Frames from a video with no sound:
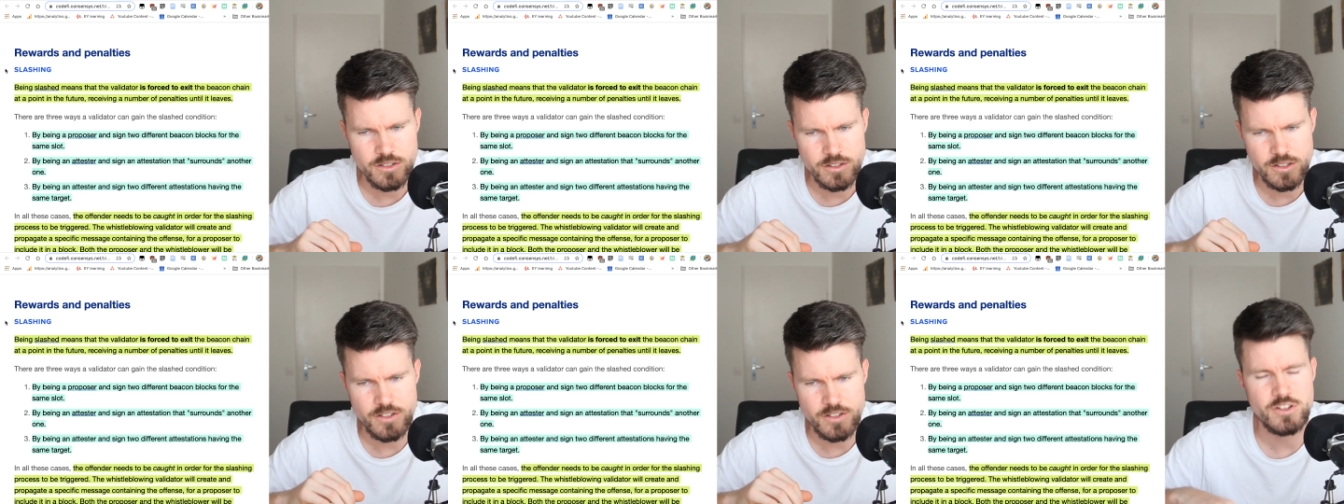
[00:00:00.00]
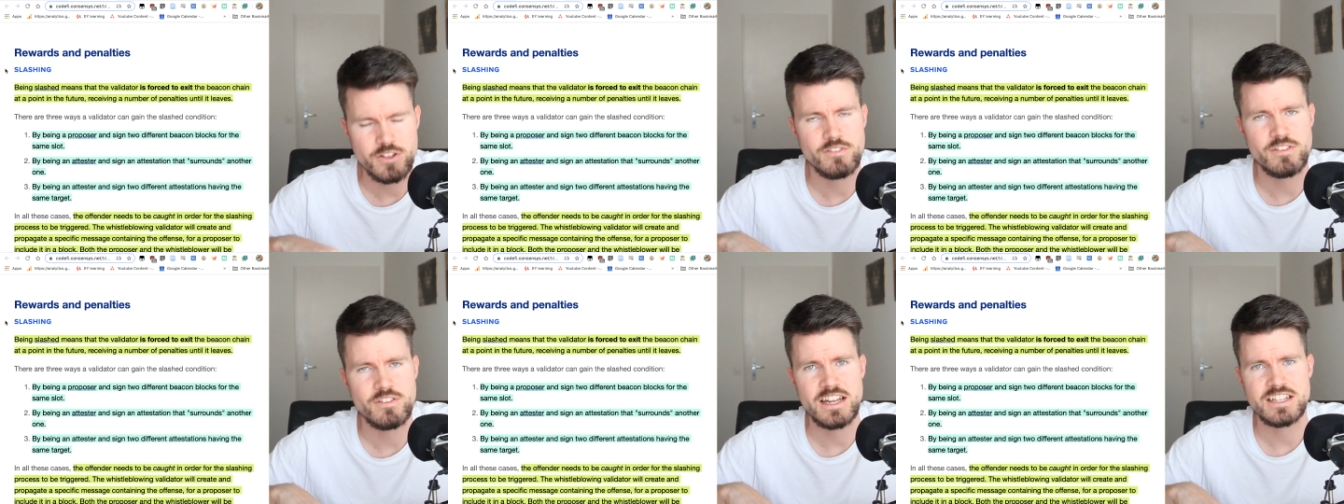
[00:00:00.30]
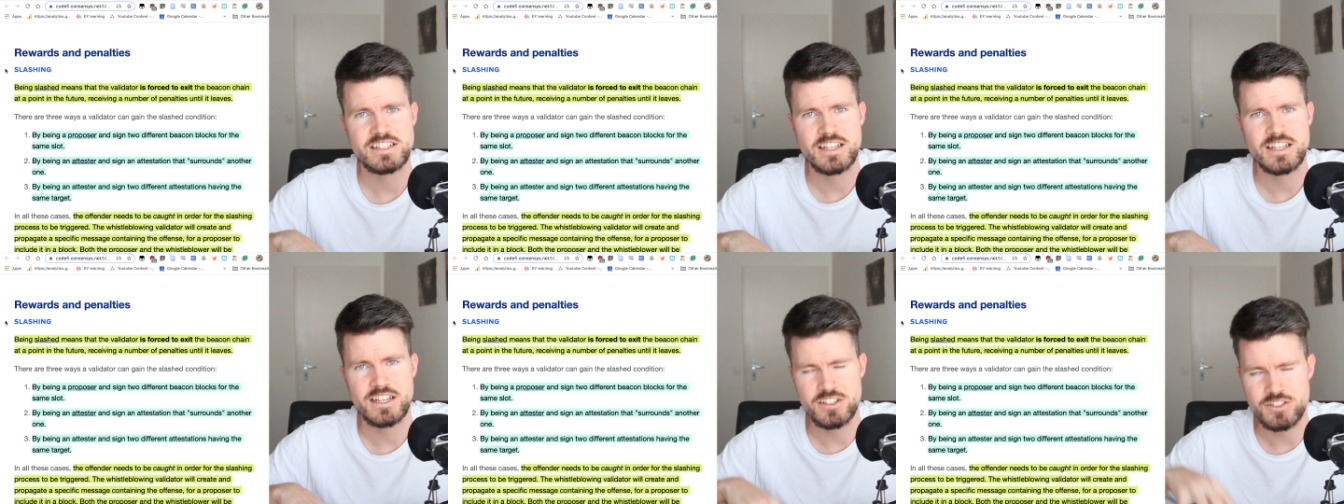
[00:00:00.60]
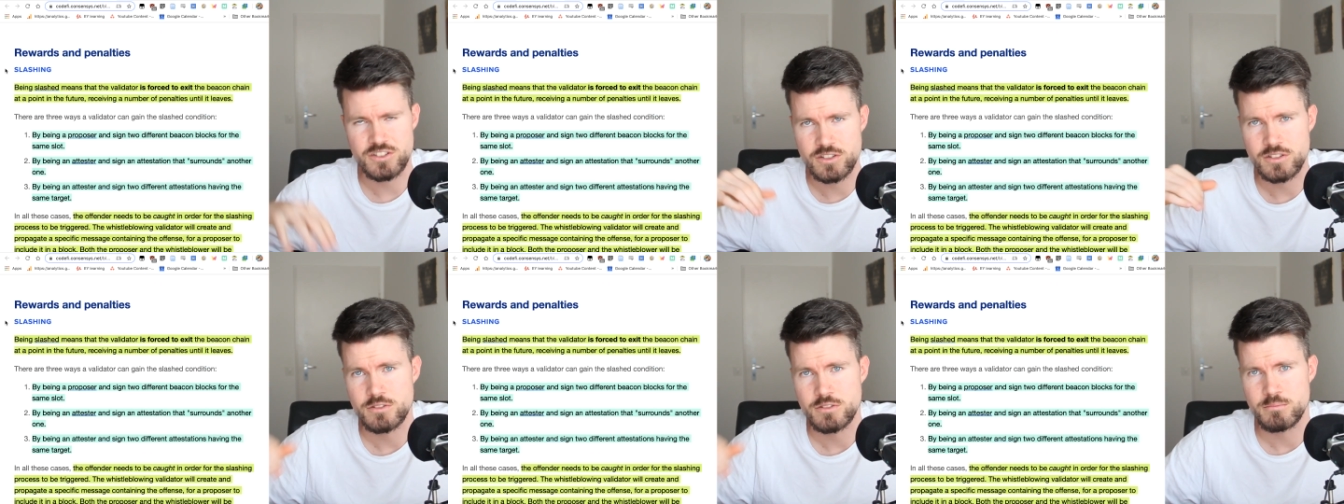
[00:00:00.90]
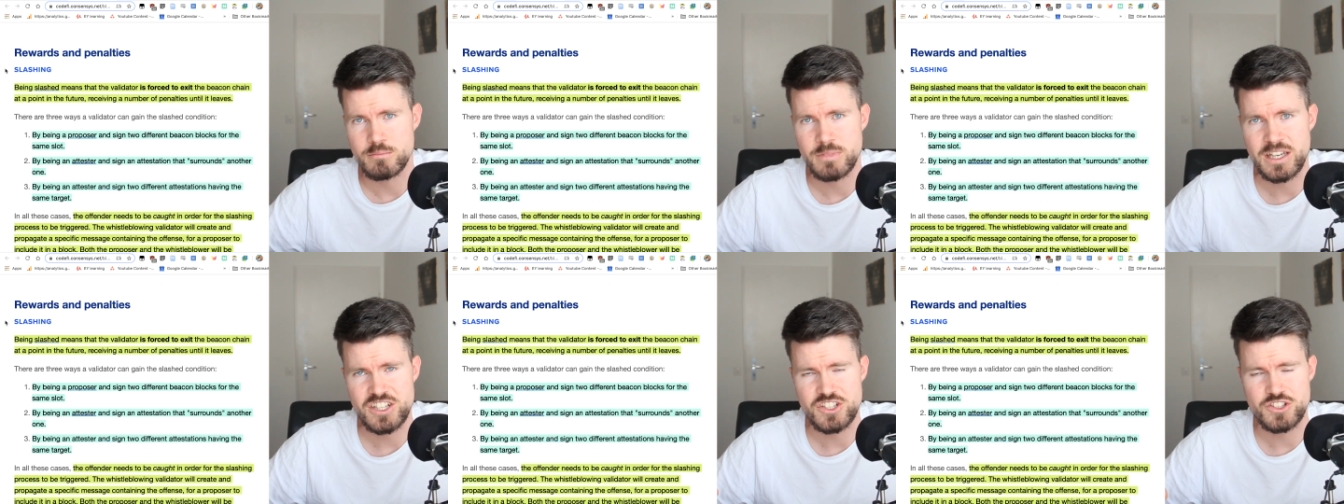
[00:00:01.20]
if you're a validator,
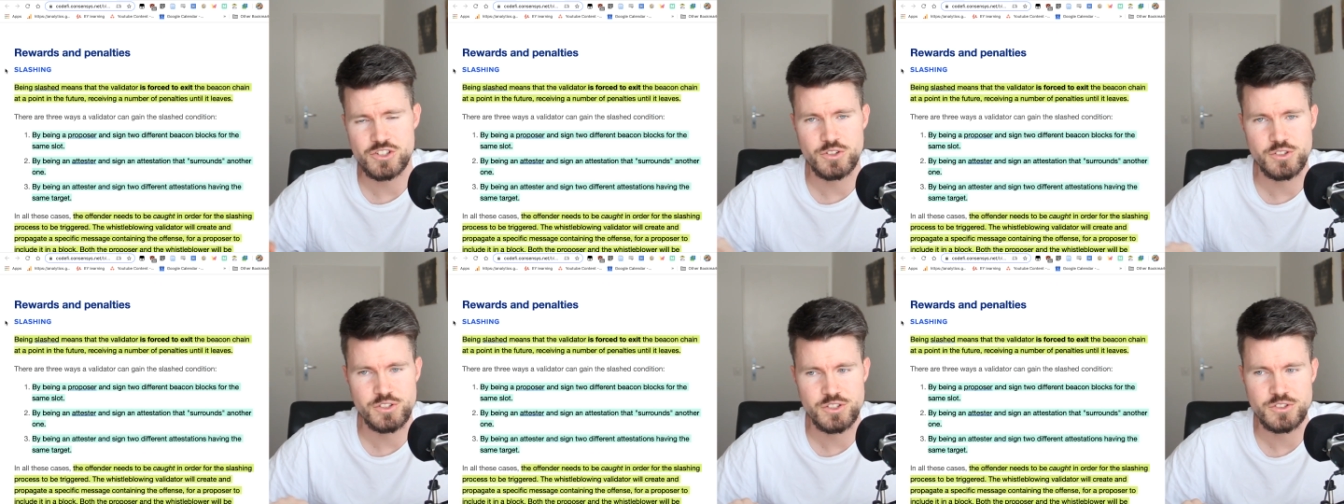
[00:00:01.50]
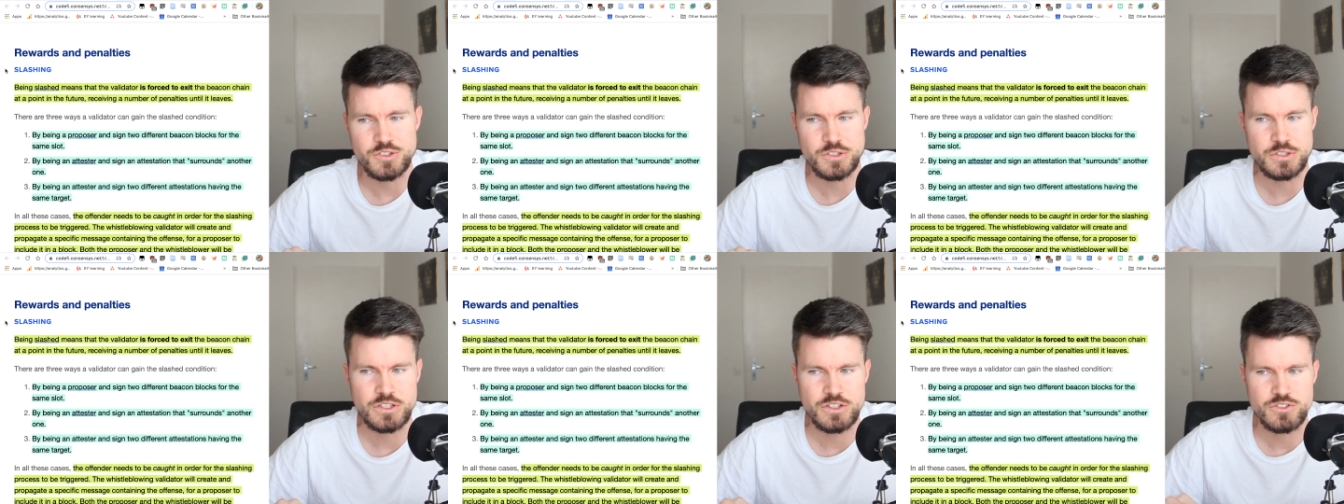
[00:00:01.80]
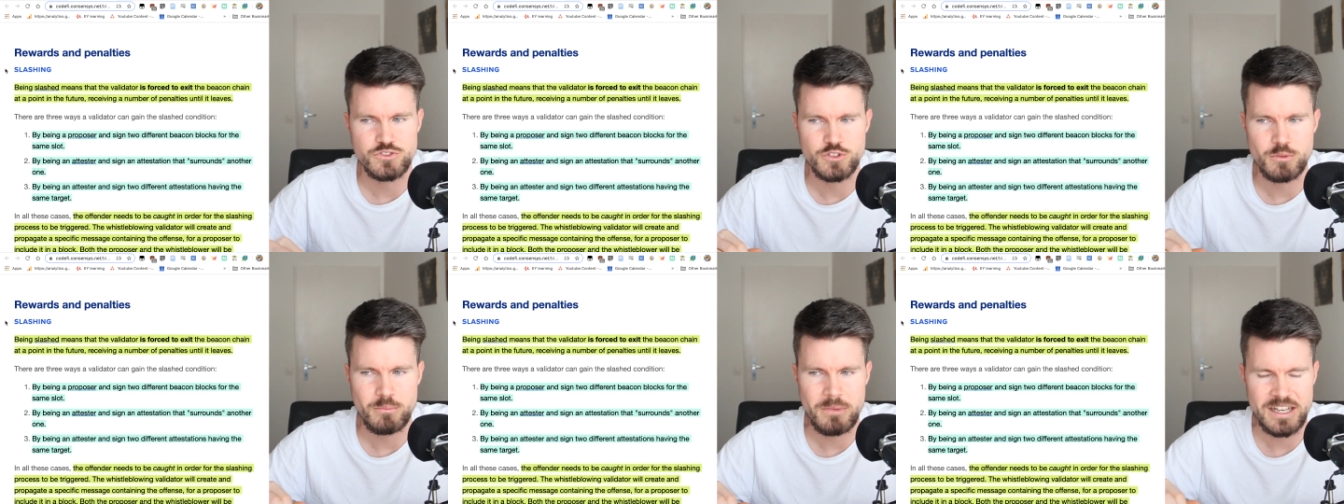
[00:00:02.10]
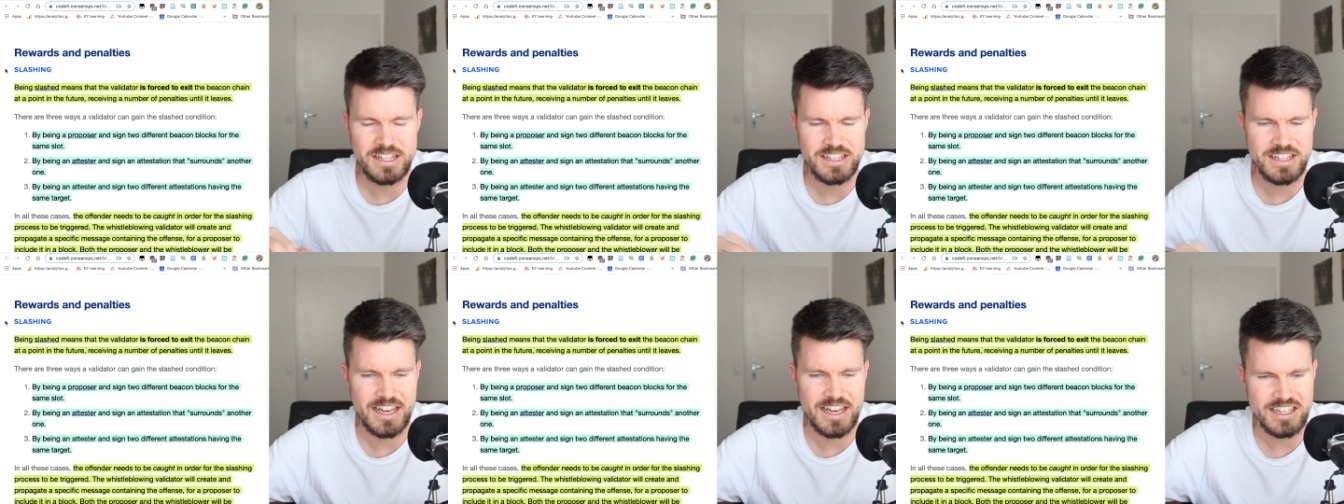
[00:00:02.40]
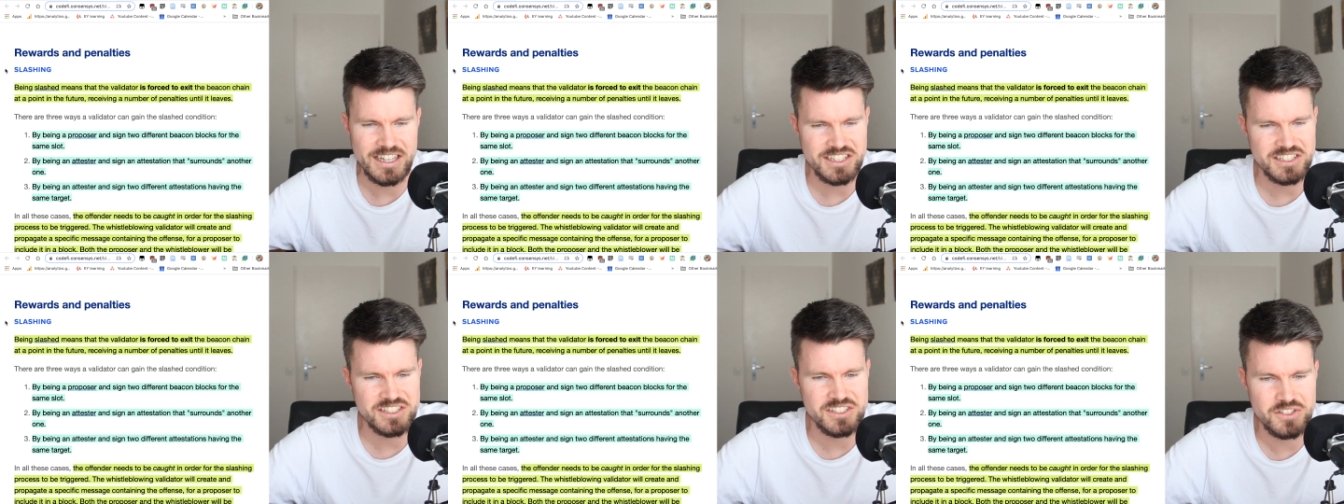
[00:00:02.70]
make sure you remain
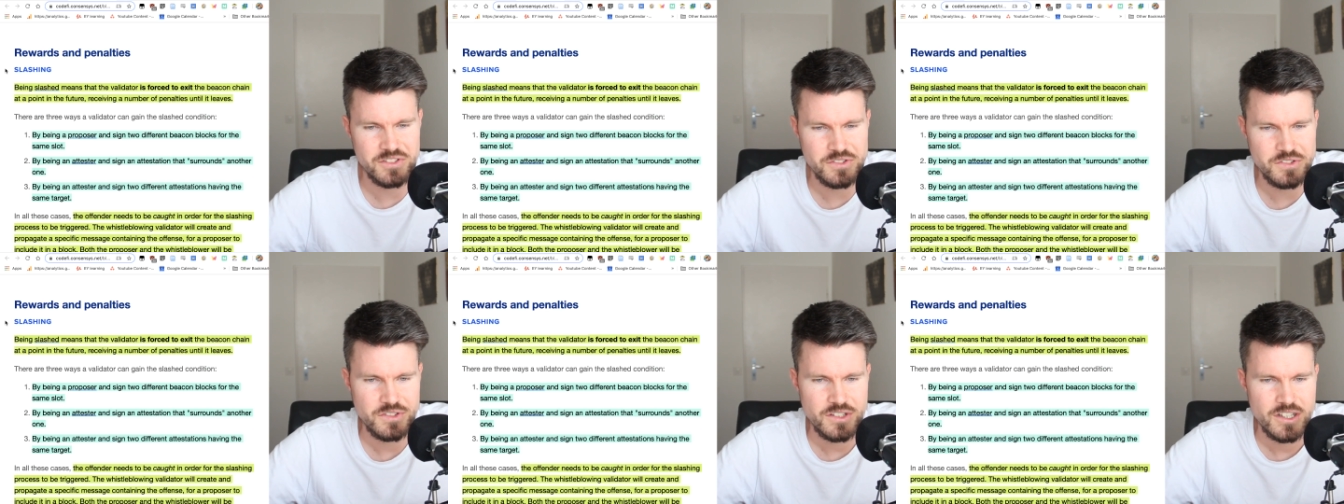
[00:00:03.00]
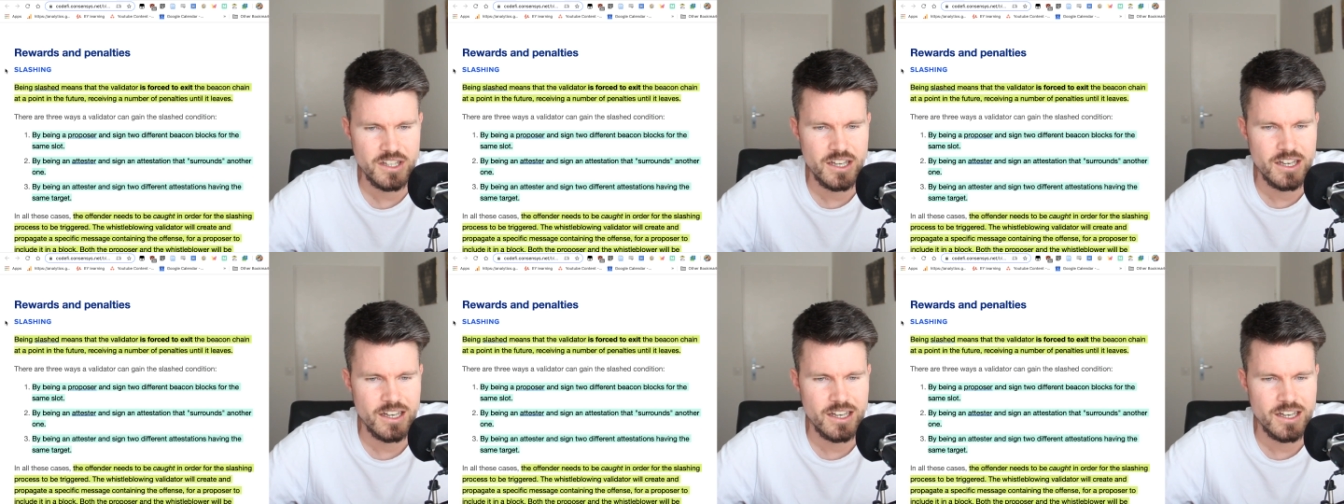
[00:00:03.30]
active.